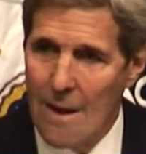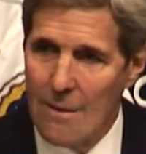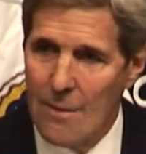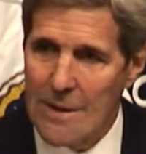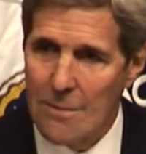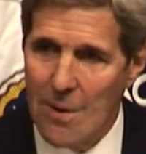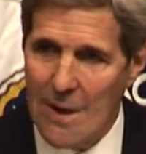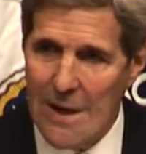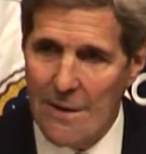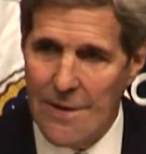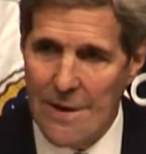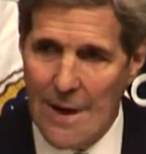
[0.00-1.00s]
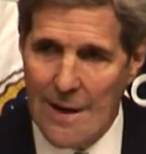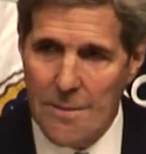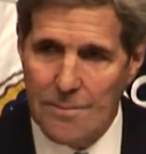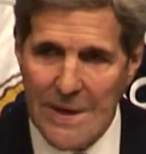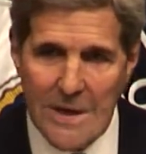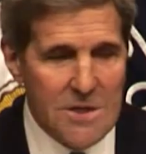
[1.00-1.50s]
We can believe that
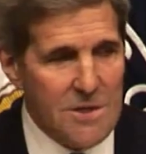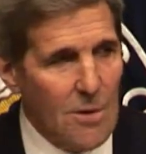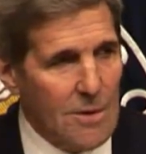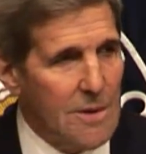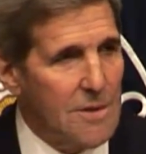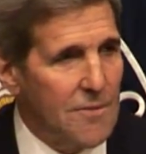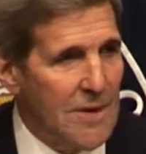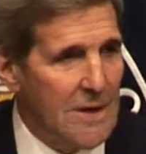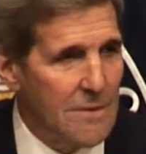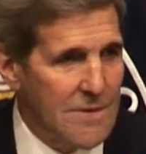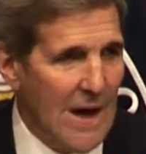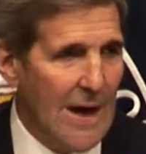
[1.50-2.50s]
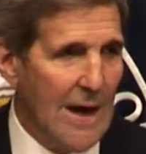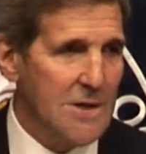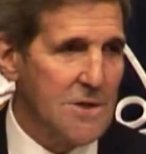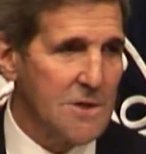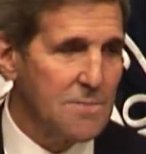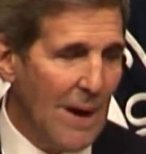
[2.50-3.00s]
neither peace nor the defeat of
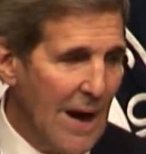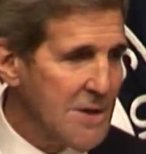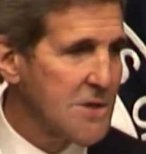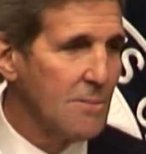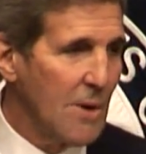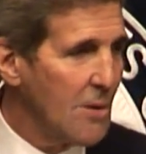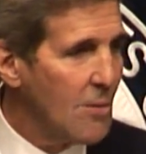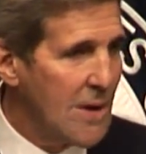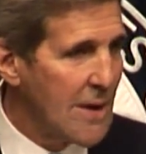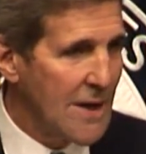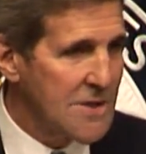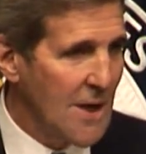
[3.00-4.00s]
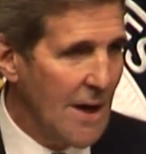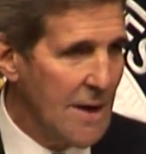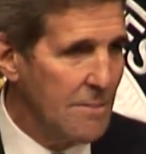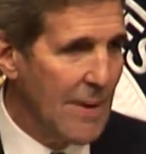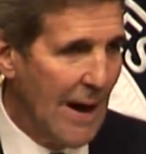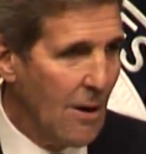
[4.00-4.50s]
Daesh is possible with
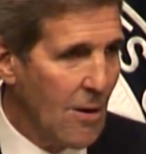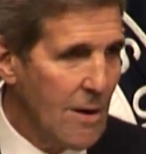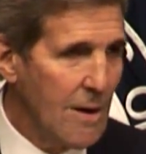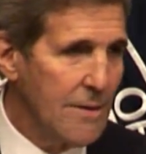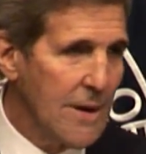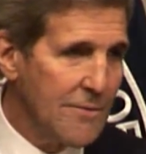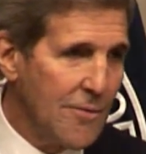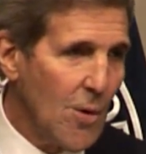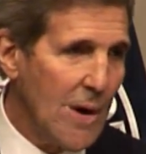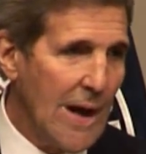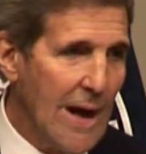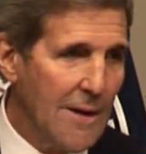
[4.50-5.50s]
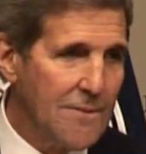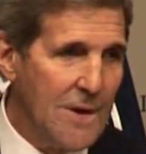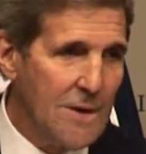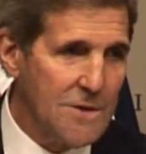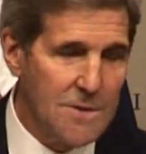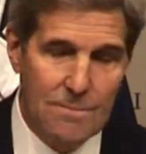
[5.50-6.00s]
Assad in power, and that 4.5
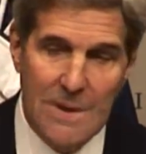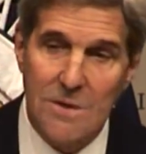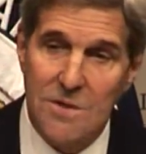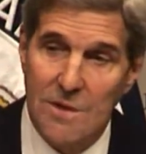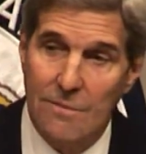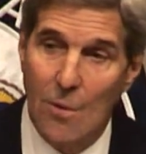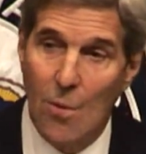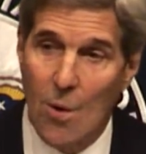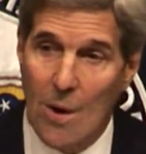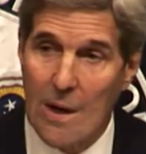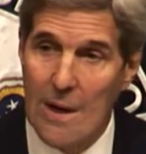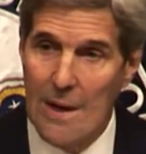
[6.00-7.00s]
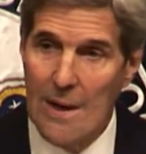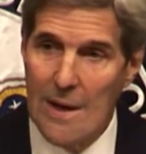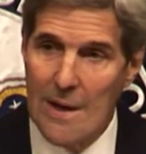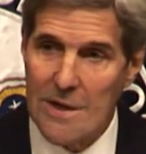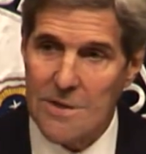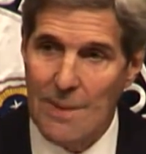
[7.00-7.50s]
years of bitter civil war
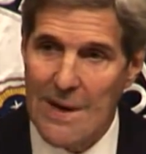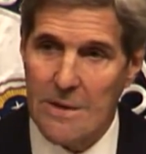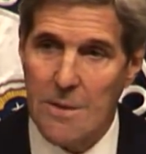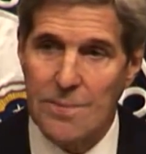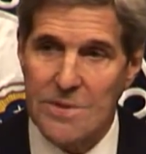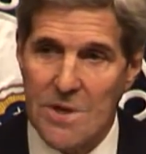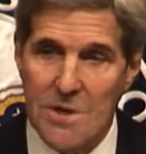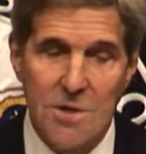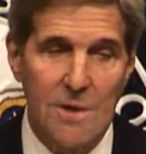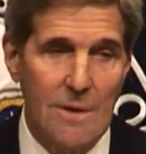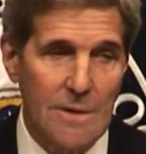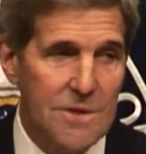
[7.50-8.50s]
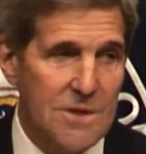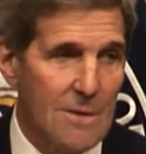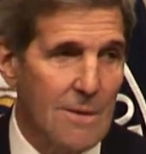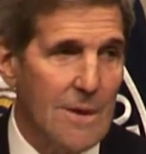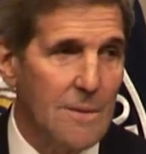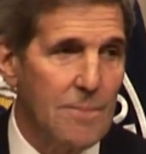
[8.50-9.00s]
has made the position on the
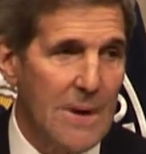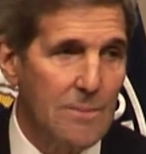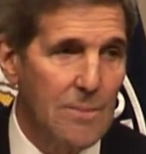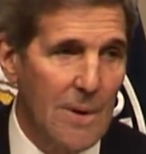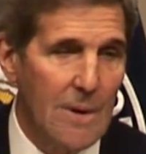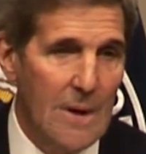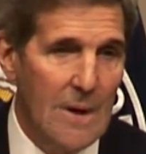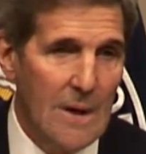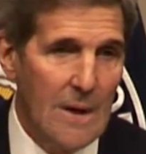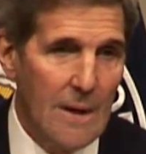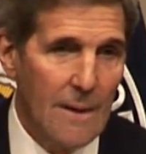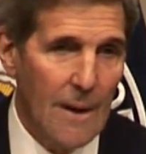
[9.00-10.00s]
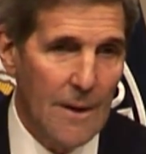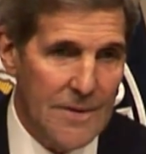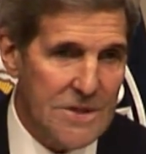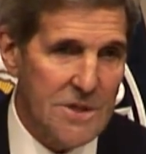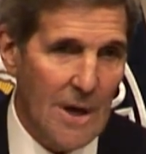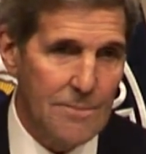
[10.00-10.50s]
Syrian people on
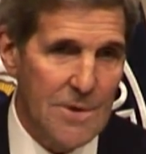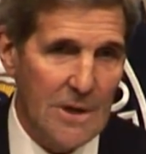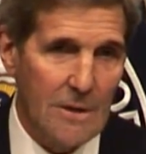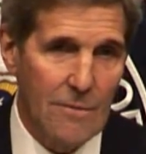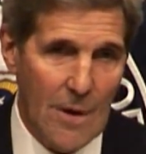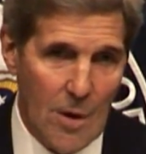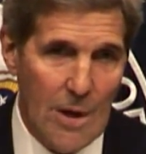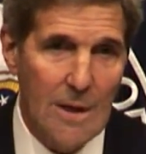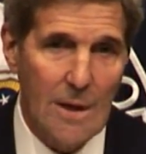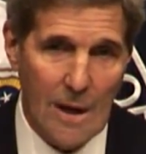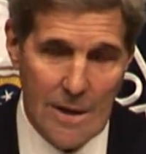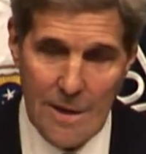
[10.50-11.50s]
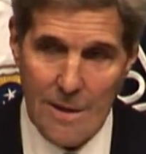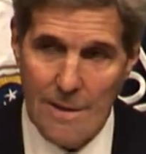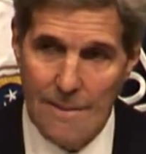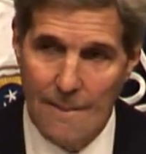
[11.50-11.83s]
this subject very clear.